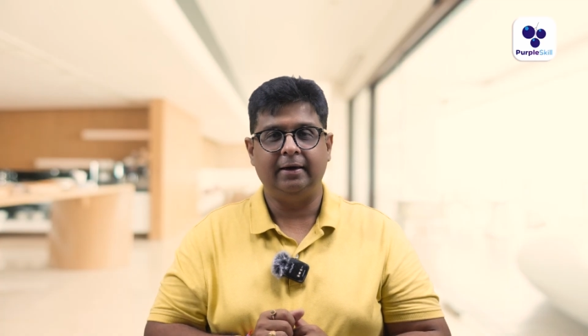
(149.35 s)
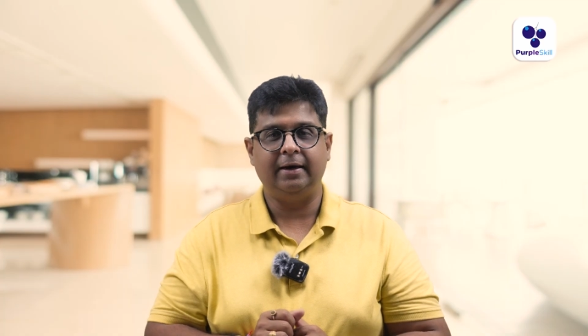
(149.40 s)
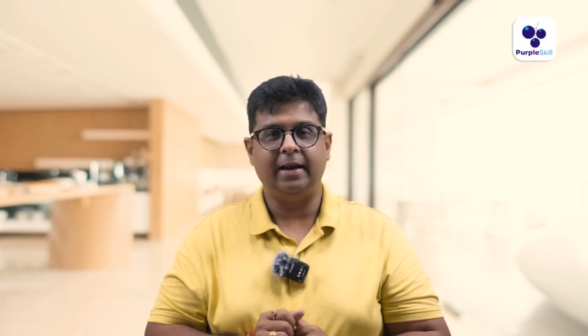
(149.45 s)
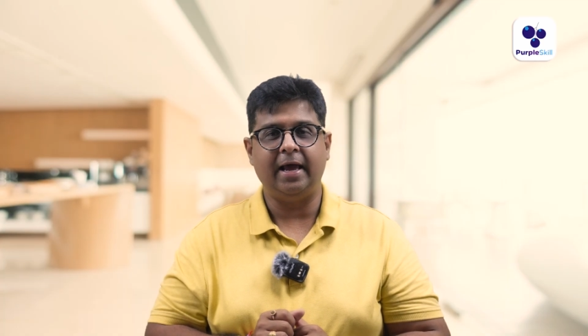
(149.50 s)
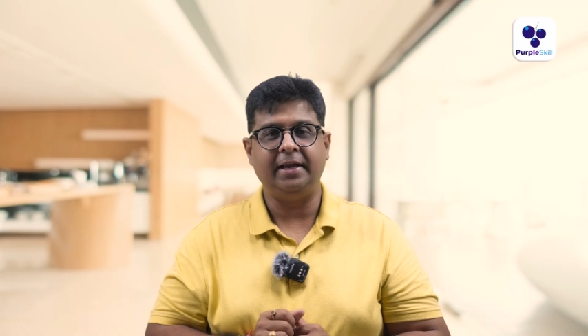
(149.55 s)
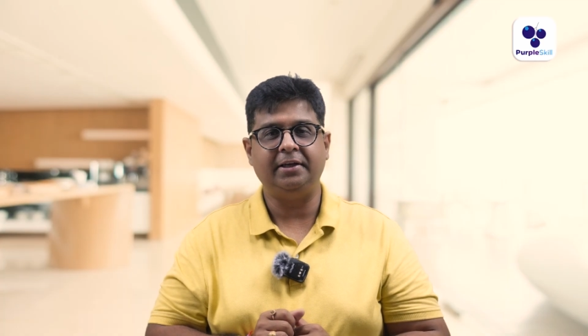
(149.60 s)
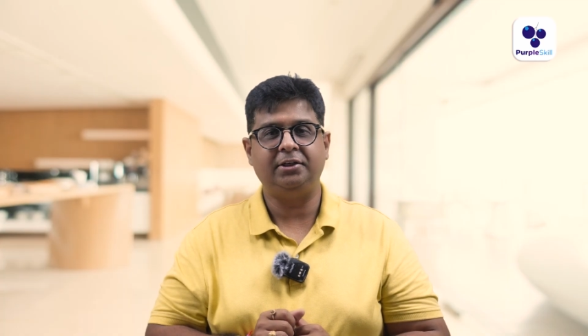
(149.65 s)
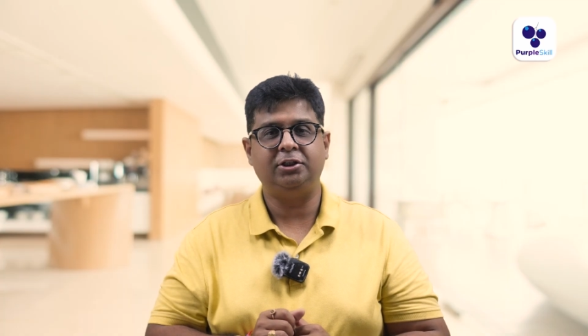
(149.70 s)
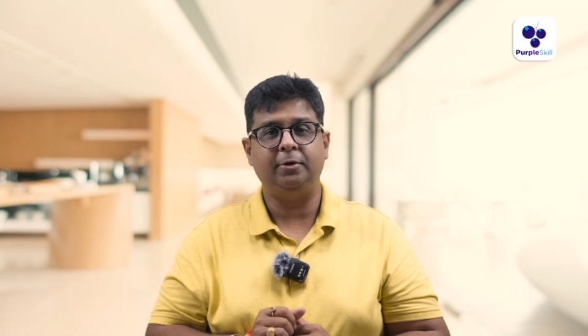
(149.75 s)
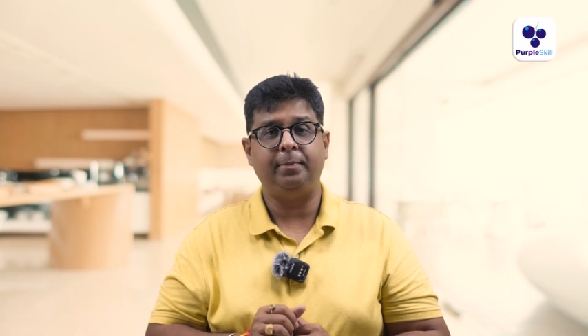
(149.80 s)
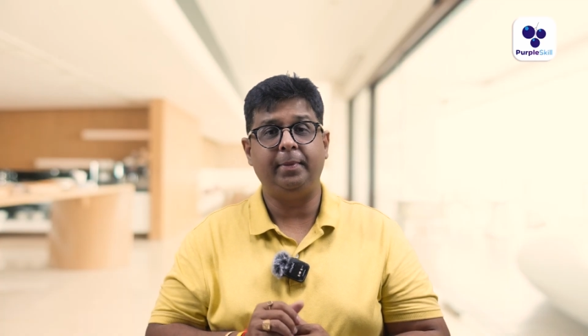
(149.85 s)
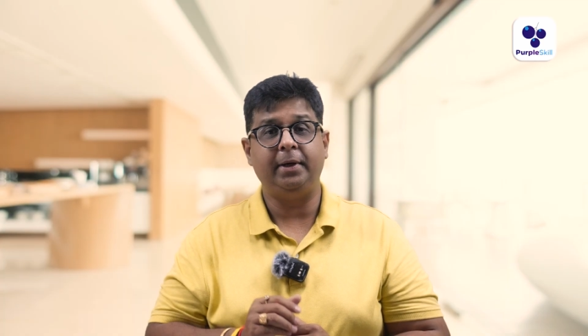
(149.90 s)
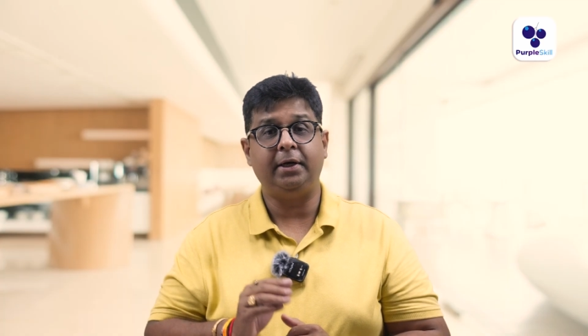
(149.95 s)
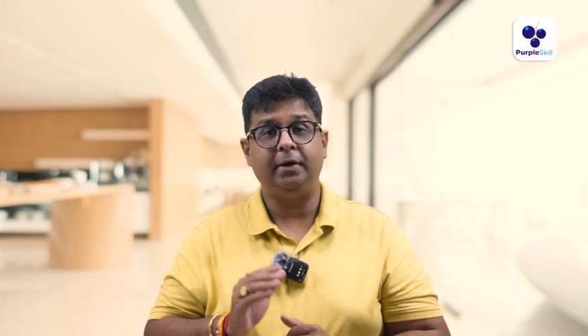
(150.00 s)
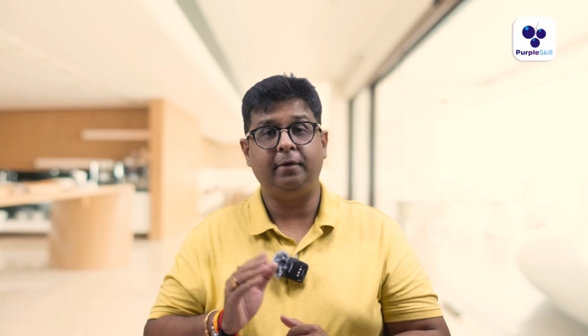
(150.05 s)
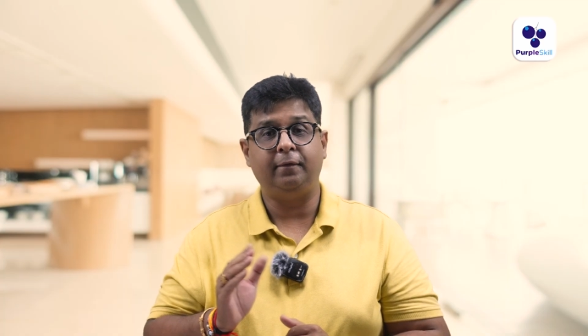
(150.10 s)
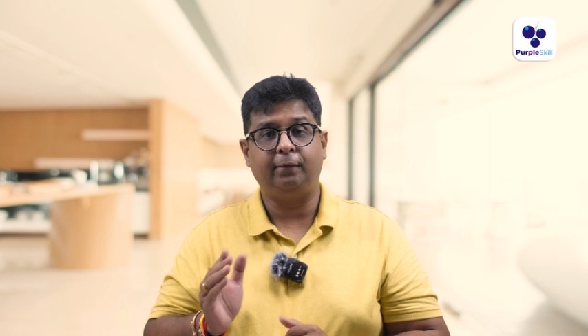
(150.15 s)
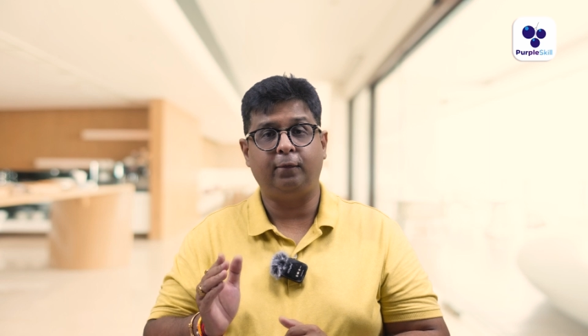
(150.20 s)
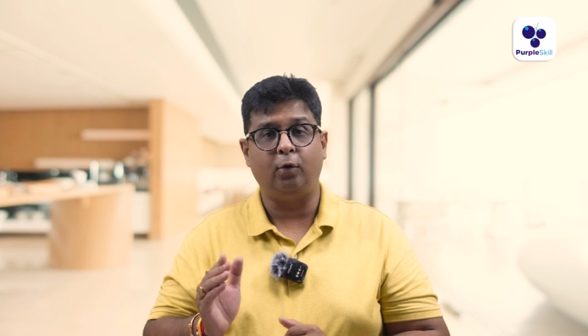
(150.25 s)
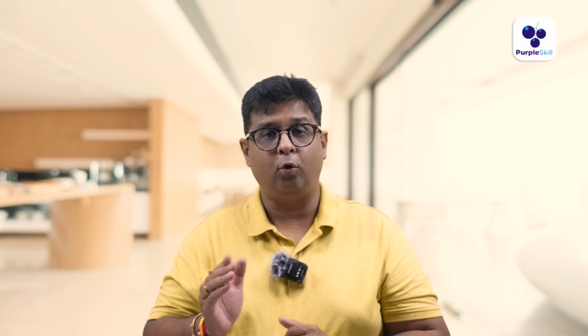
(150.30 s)
like
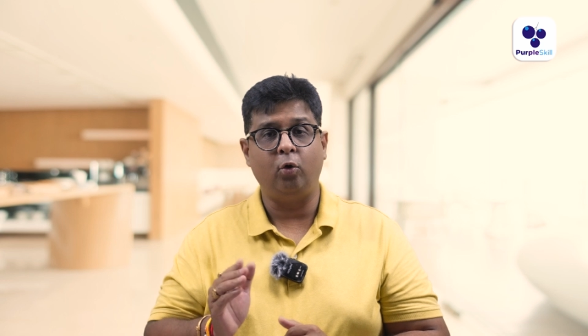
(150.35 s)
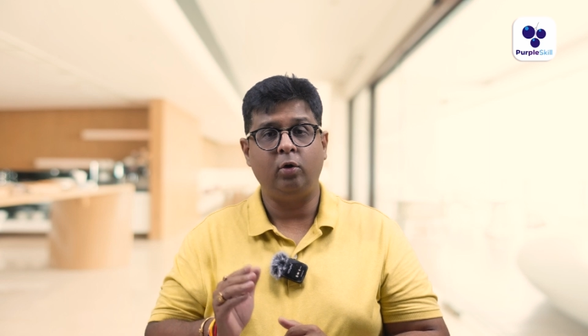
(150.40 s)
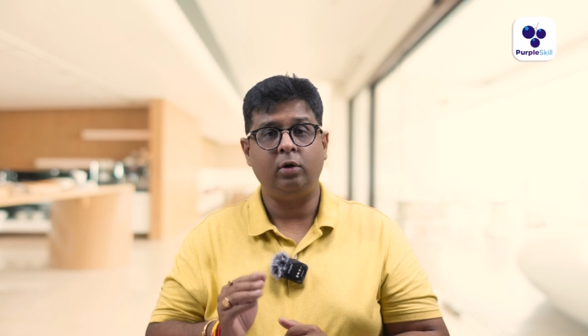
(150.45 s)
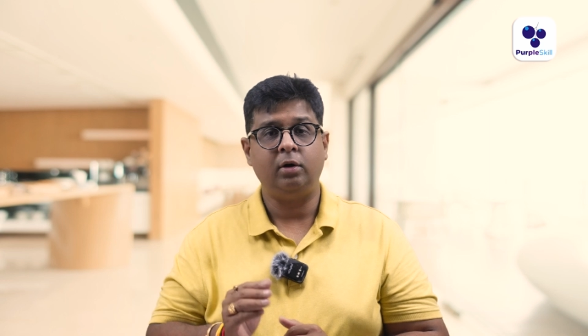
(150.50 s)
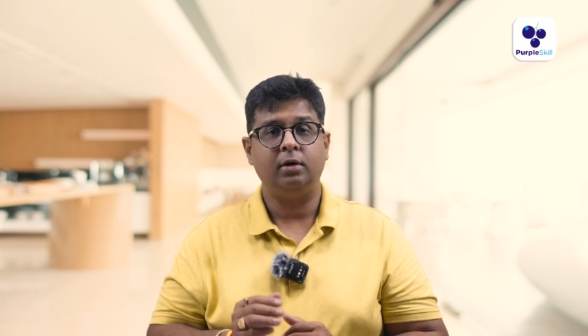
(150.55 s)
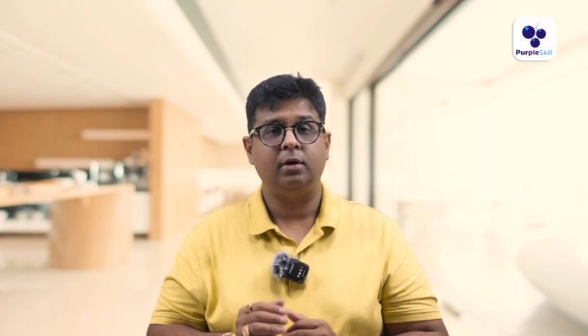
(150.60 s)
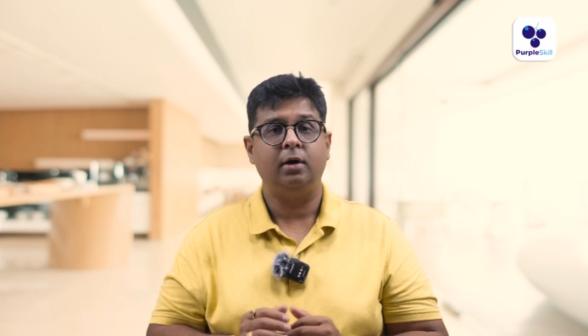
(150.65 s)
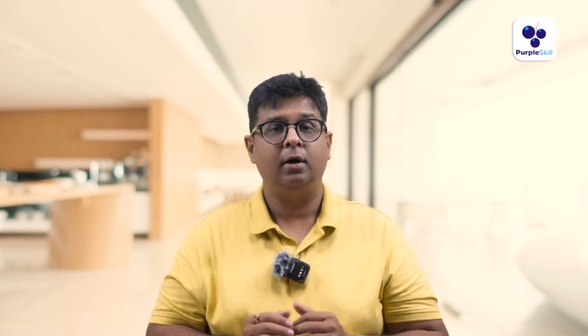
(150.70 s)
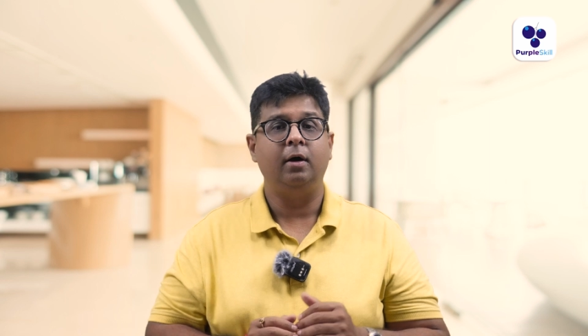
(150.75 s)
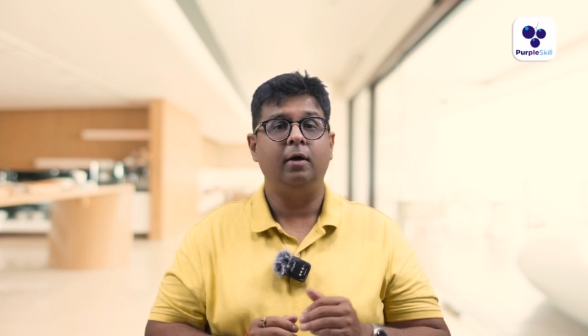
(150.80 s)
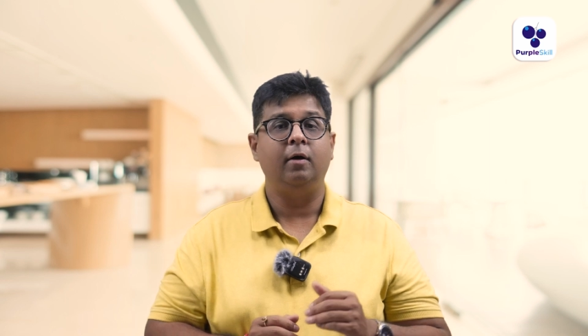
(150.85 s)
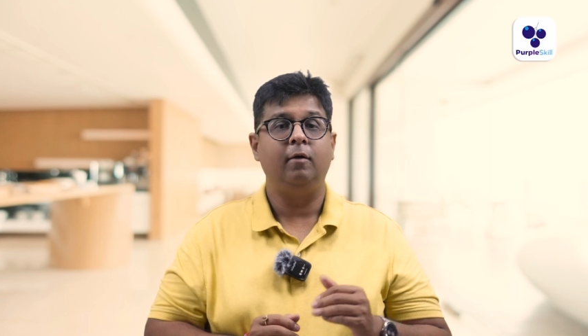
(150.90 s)
GPT-4,